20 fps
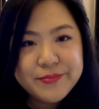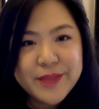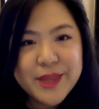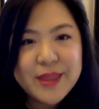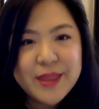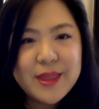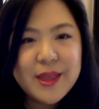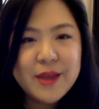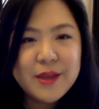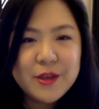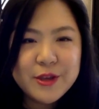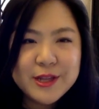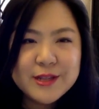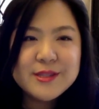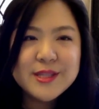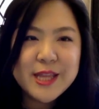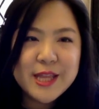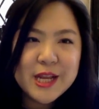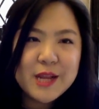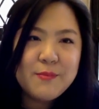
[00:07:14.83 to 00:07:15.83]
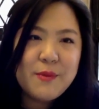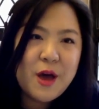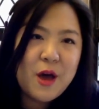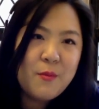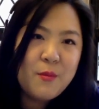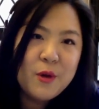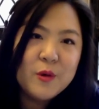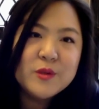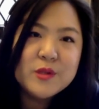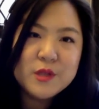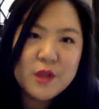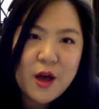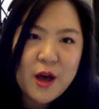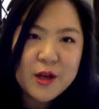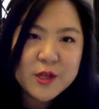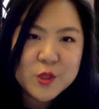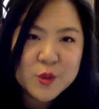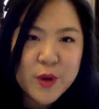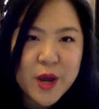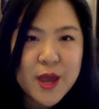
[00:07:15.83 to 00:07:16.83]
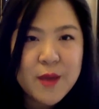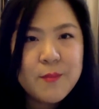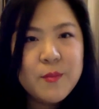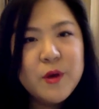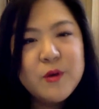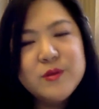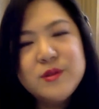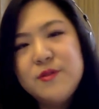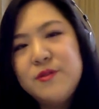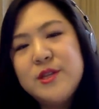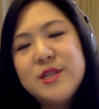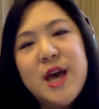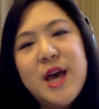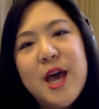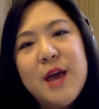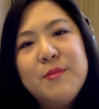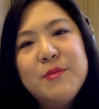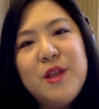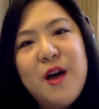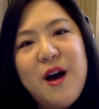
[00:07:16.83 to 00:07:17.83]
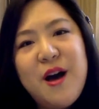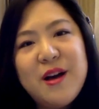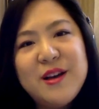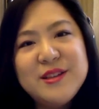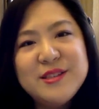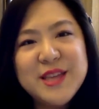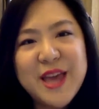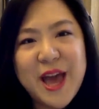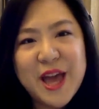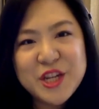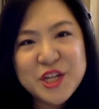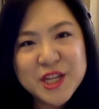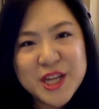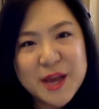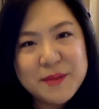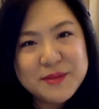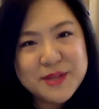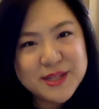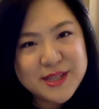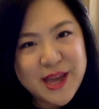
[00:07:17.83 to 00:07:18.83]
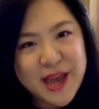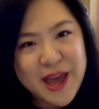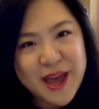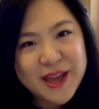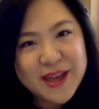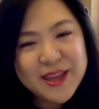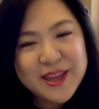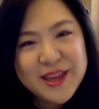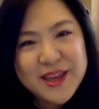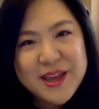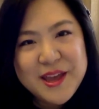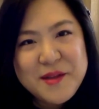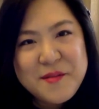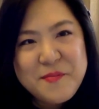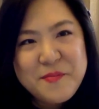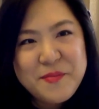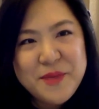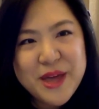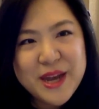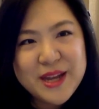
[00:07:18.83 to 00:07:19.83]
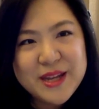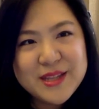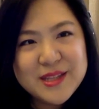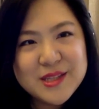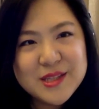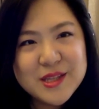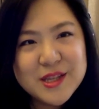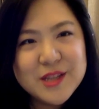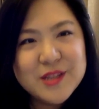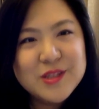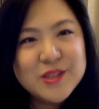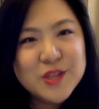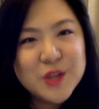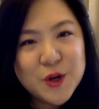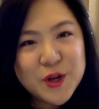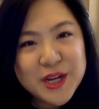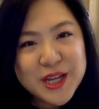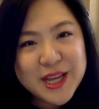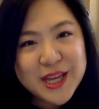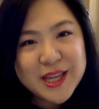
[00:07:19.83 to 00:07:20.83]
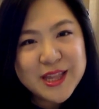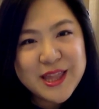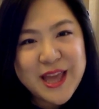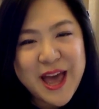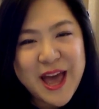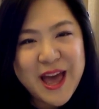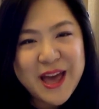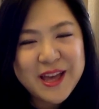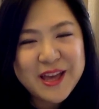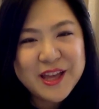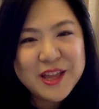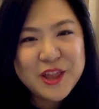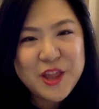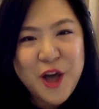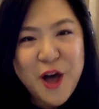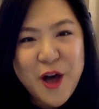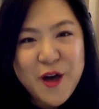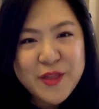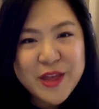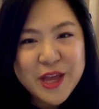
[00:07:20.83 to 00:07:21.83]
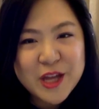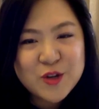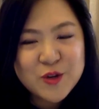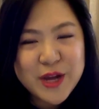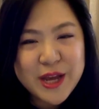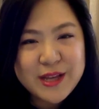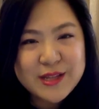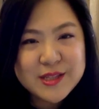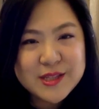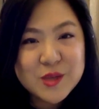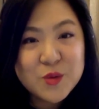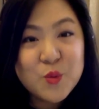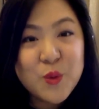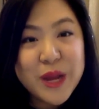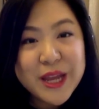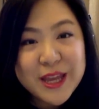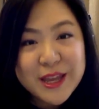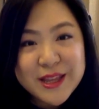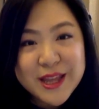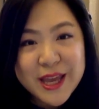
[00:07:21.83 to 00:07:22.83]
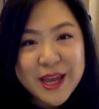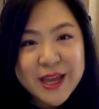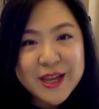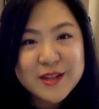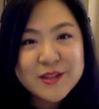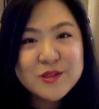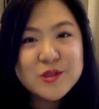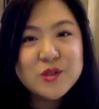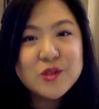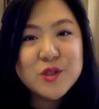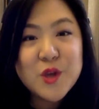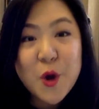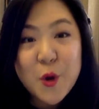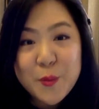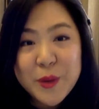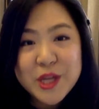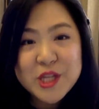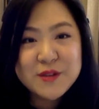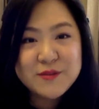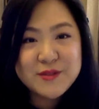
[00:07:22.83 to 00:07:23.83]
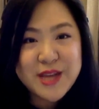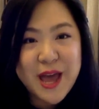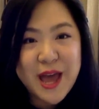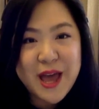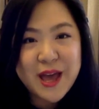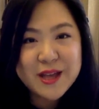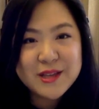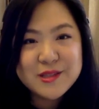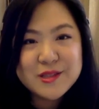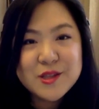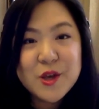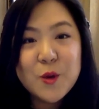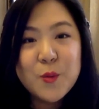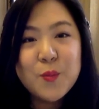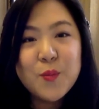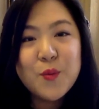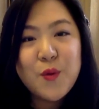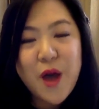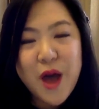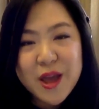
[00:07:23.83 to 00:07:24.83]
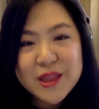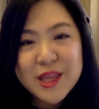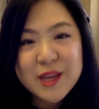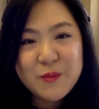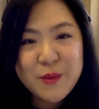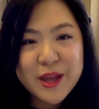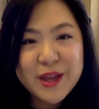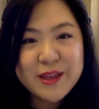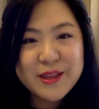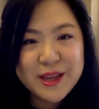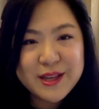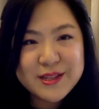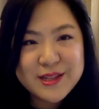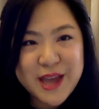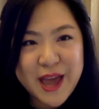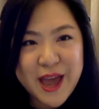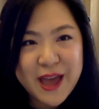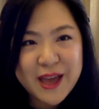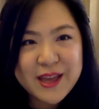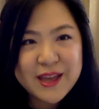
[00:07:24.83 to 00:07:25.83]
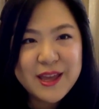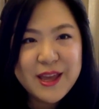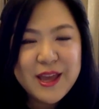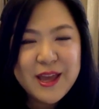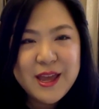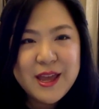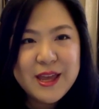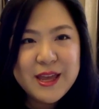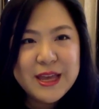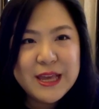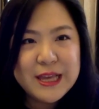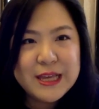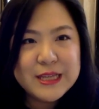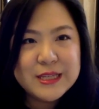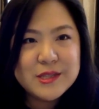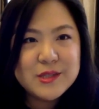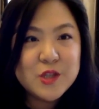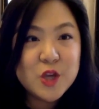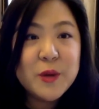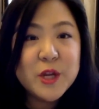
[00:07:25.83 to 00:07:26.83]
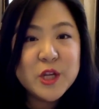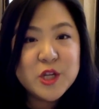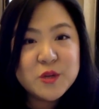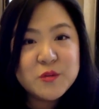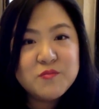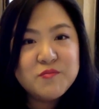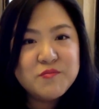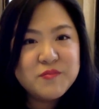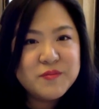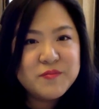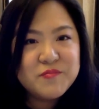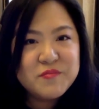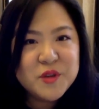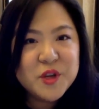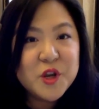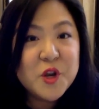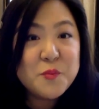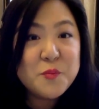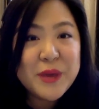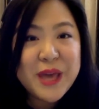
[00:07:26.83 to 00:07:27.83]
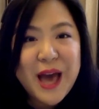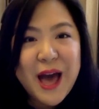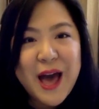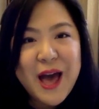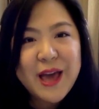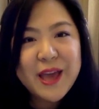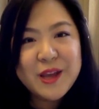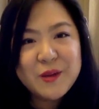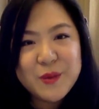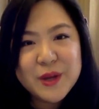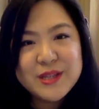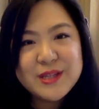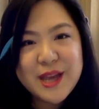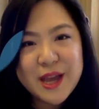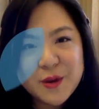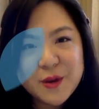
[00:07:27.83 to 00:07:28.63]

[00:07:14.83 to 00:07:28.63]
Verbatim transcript: And th- you can say that about most laws, right? Most of the time, law is catching up to tech but it's concerning that a law that tries to regulate so much of tech, so broadly regulate tech, is so much you know behind what tech